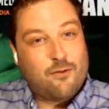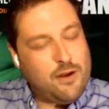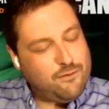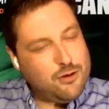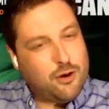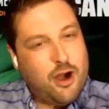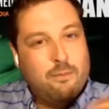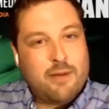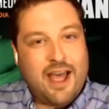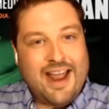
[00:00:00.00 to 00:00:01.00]
if you
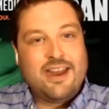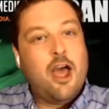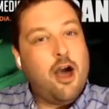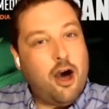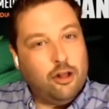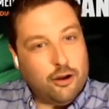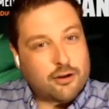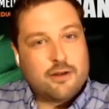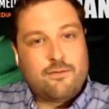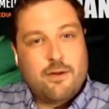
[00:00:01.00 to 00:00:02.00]
come in
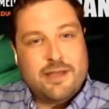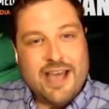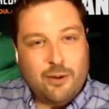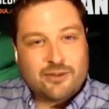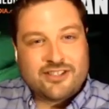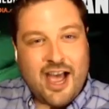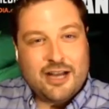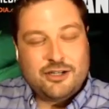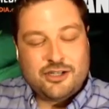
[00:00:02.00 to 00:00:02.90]
looking from the outside,